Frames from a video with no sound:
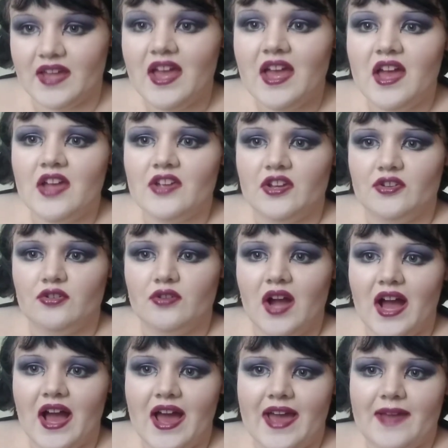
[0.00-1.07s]
The,
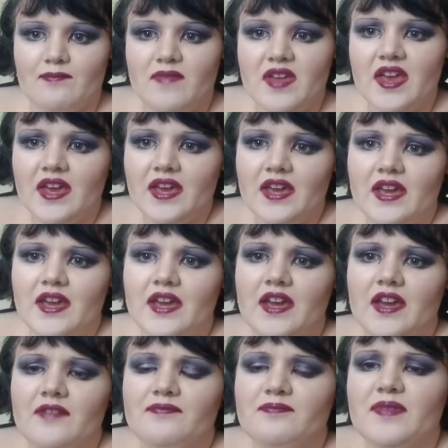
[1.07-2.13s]
I
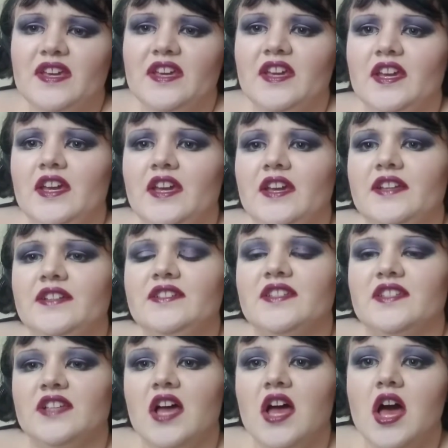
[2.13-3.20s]
may have been
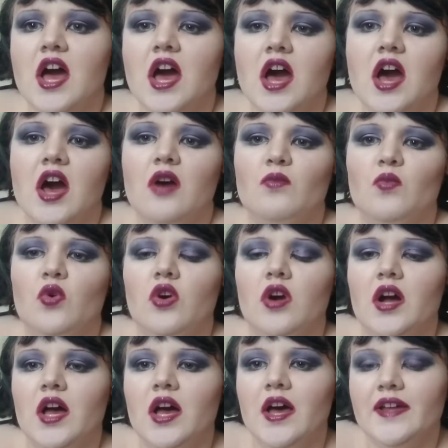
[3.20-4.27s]

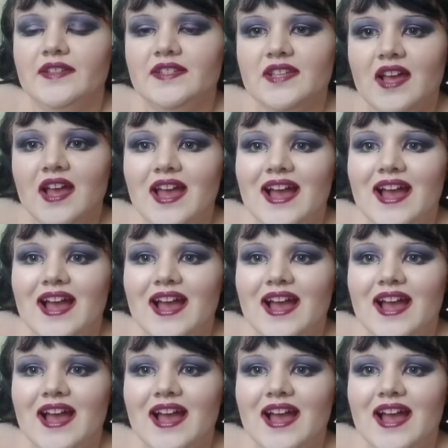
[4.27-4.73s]
someone's.